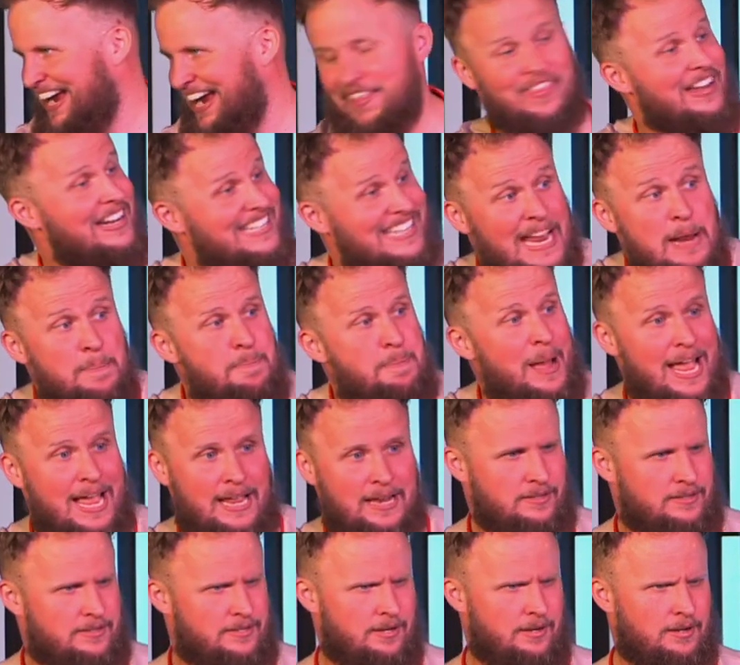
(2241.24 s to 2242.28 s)
in the deep
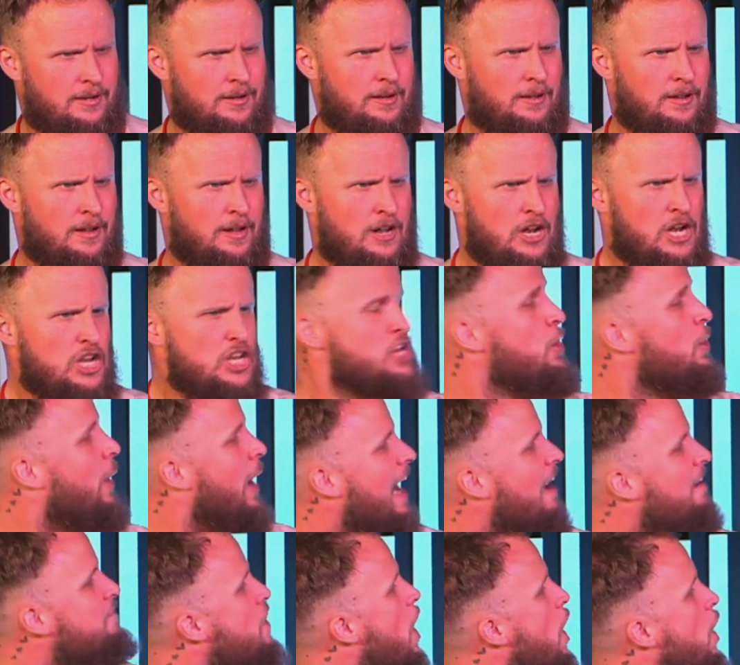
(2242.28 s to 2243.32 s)
end. You
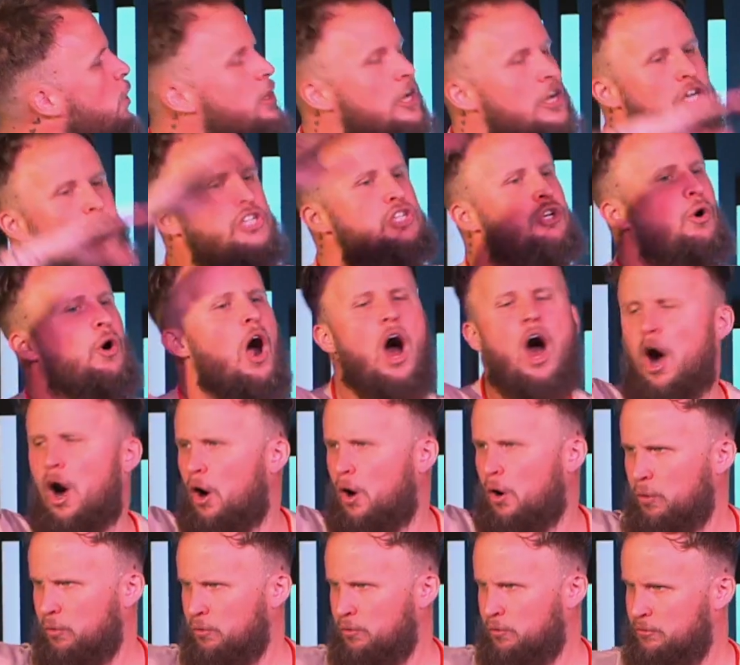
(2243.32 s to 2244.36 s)
have no
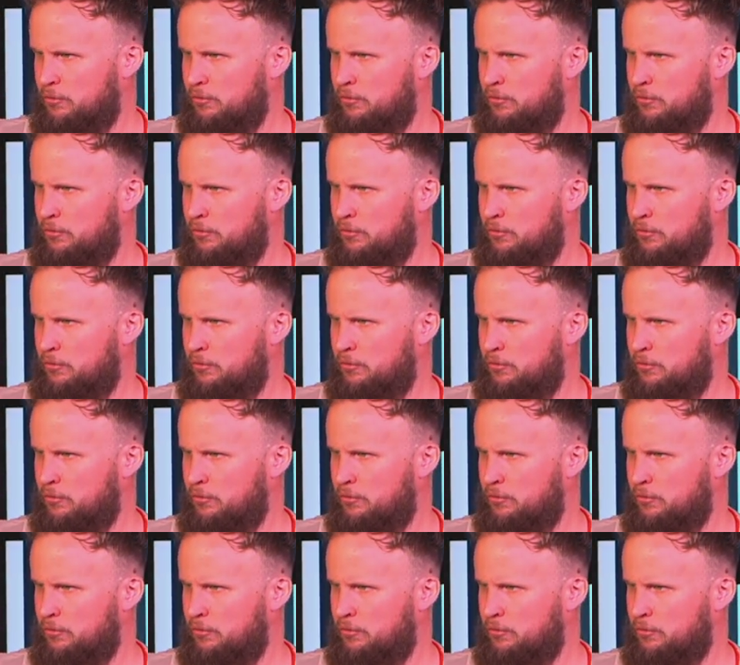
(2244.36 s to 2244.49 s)
control.